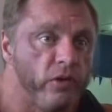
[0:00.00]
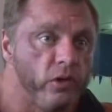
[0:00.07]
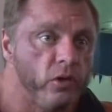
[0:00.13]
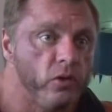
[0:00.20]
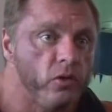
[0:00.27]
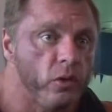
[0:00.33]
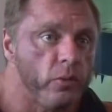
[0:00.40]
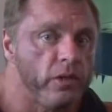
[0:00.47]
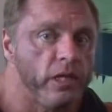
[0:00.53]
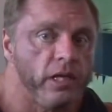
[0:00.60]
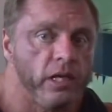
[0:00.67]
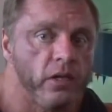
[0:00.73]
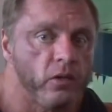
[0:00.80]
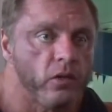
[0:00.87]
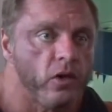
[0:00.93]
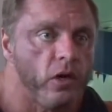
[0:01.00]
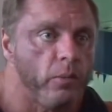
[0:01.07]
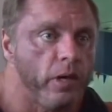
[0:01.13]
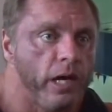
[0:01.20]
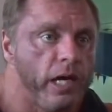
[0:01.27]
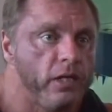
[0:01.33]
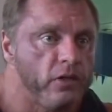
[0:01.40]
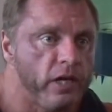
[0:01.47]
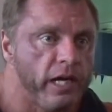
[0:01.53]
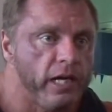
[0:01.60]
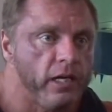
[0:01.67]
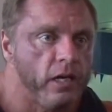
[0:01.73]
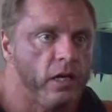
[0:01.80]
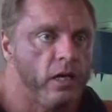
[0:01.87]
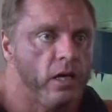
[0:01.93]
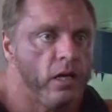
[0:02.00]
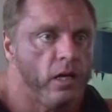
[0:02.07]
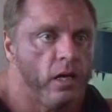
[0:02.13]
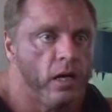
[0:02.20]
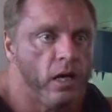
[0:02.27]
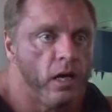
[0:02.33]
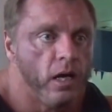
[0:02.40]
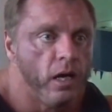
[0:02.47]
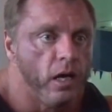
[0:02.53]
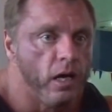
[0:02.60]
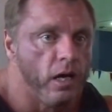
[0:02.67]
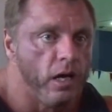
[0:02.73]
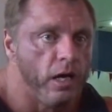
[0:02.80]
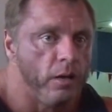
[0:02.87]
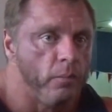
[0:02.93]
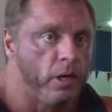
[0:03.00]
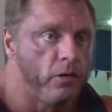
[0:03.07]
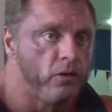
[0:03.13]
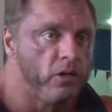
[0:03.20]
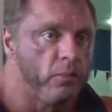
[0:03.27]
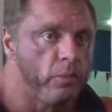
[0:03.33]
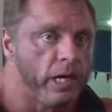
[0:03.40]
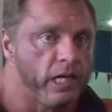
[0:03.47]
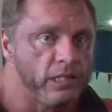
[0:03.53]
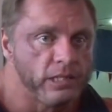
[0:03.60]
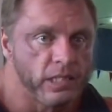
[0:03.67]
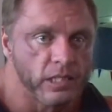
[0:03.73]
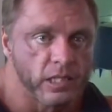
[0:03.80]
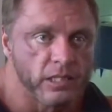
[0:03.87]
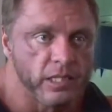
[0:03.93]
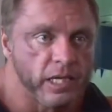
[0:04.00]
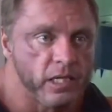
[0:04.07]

food or with any other carbohydrate other than branched-cyclic